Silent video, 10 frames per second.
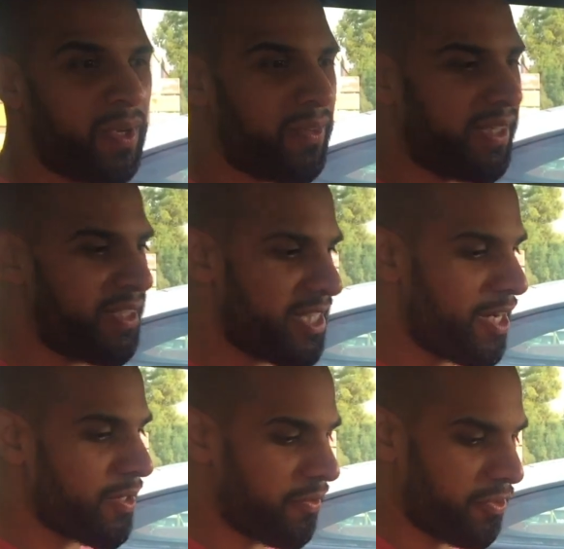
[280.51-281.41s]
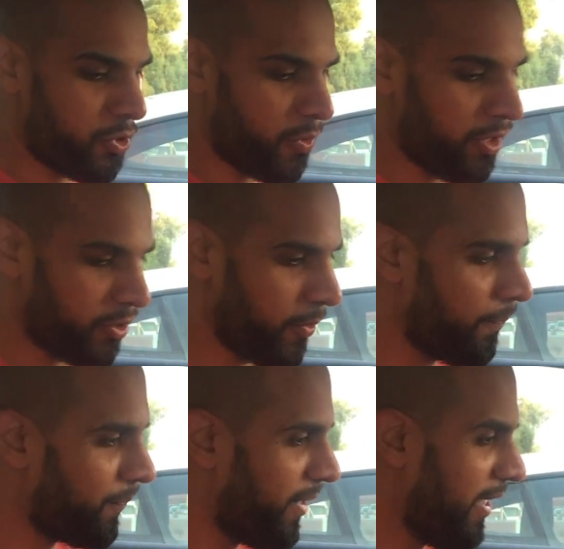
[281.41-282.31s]
we're on the interior of the Scirocco,
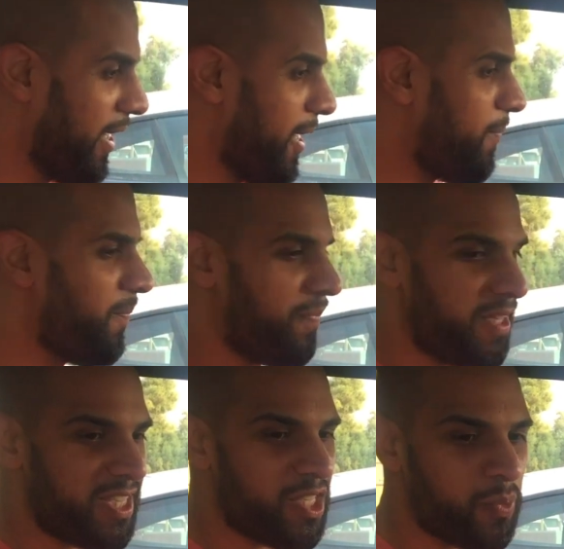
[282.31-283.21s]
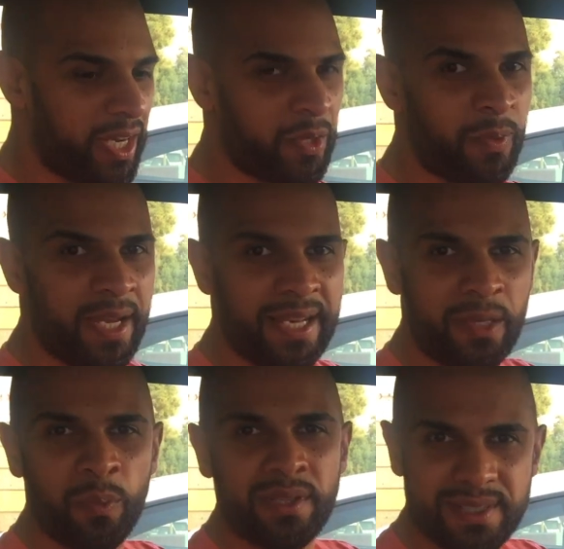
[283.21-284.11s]
this is what I really
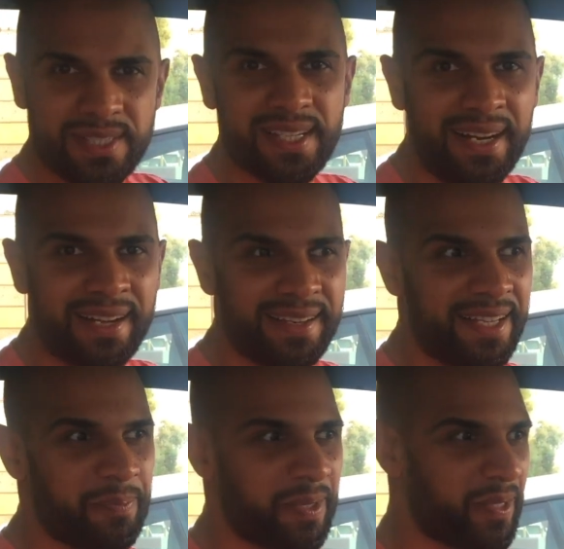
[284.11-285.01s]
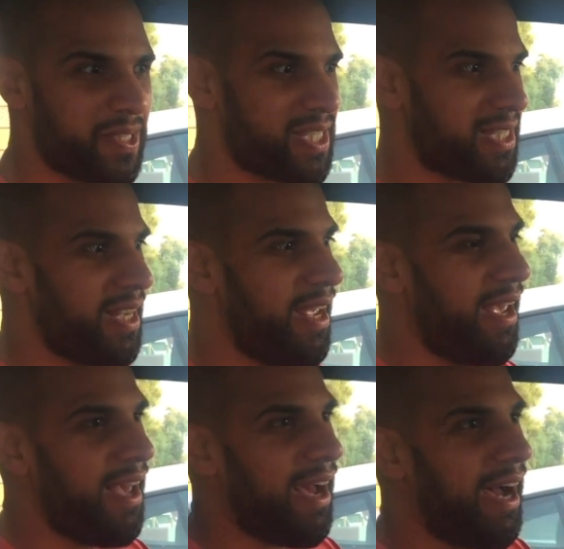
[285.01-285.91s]
wanted to highlight, because
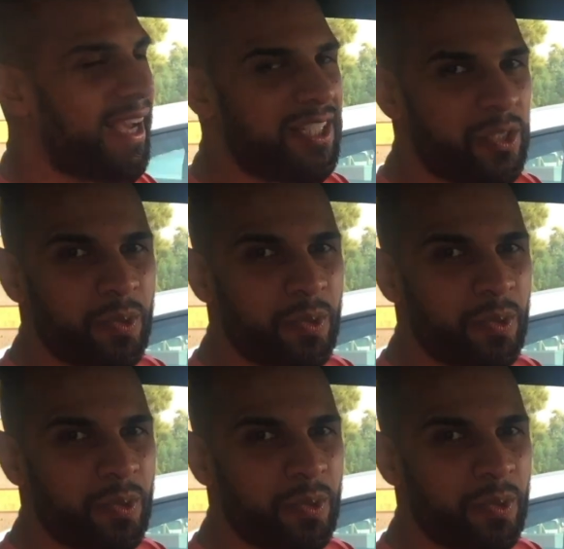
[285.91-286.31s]
I'm